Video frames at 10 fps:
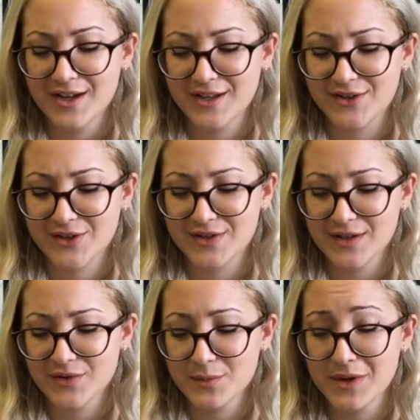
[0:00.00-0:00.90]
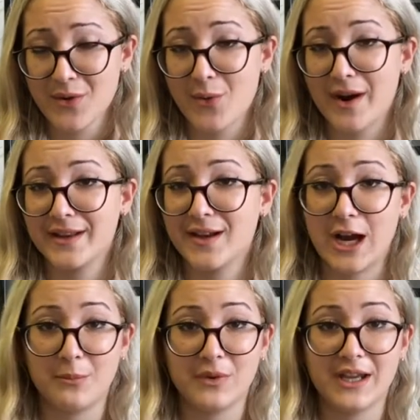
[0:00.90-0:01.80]
it turns out to be quite
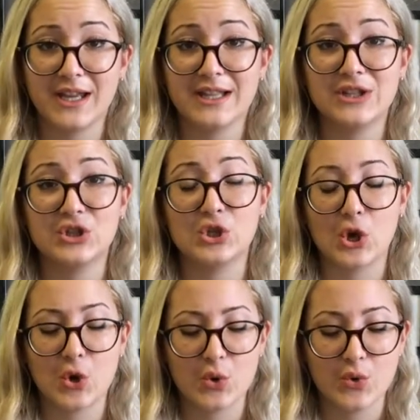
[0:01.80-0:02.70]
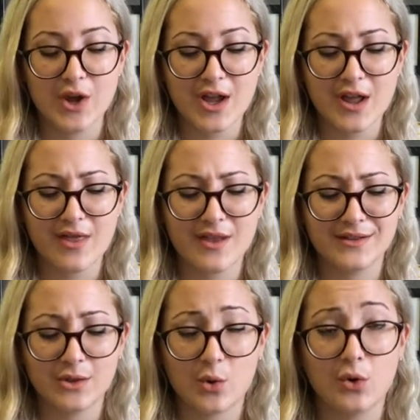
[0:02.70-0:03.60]
complicated, so
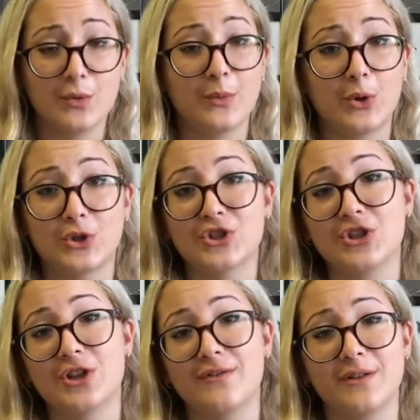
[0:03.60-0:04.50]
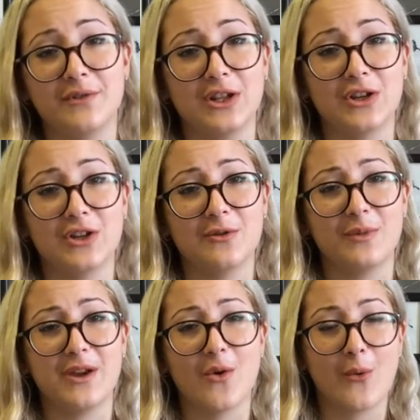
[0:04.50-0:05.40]
this whole portion of the video could
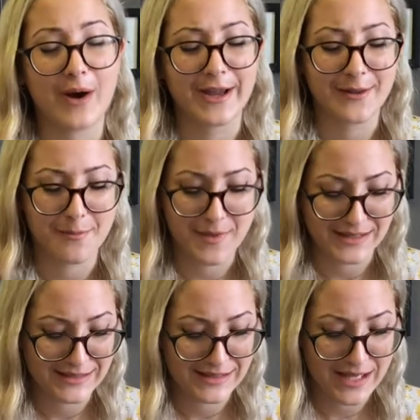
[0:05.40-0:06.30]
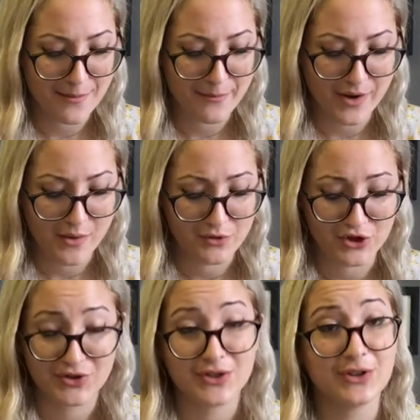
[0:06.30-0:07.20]
be quite messy, but we're
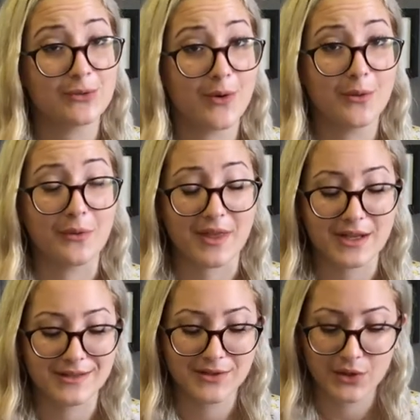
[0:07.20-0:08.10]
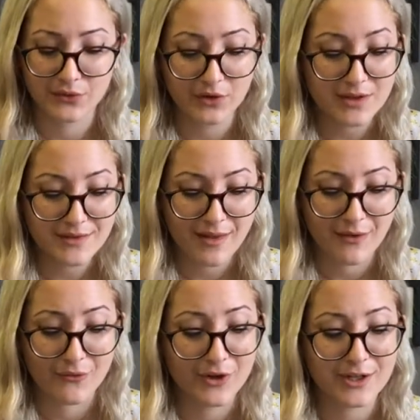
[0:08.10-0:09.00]
just gonna roll with it. So first
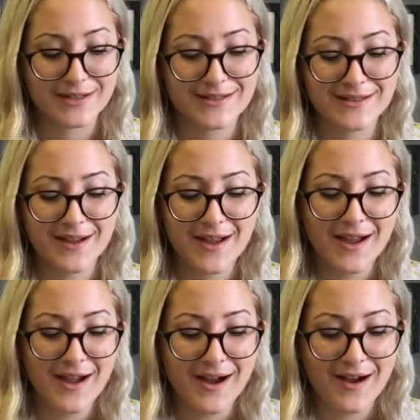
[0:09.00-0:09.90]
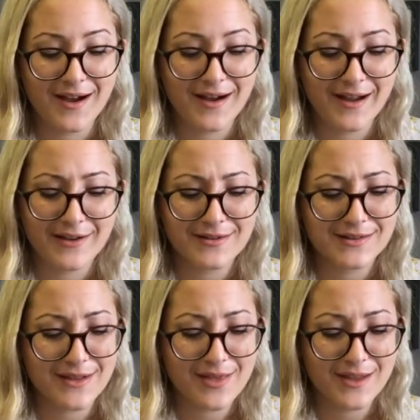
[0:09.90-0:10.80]
thing first, I got
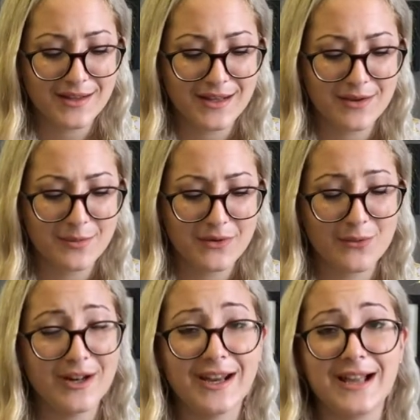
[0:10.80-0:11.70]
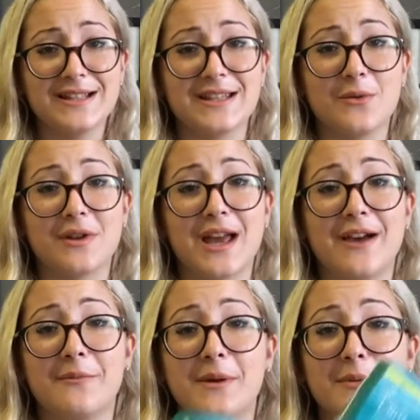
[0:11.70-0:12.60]
something that could be really handy when I
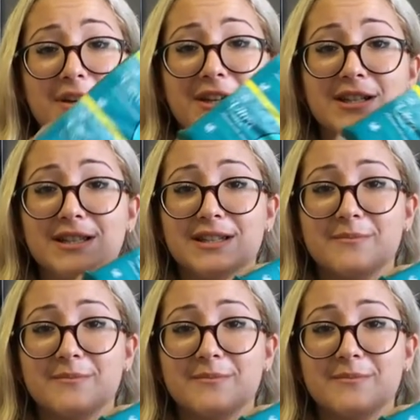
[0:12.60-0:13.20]
have my period.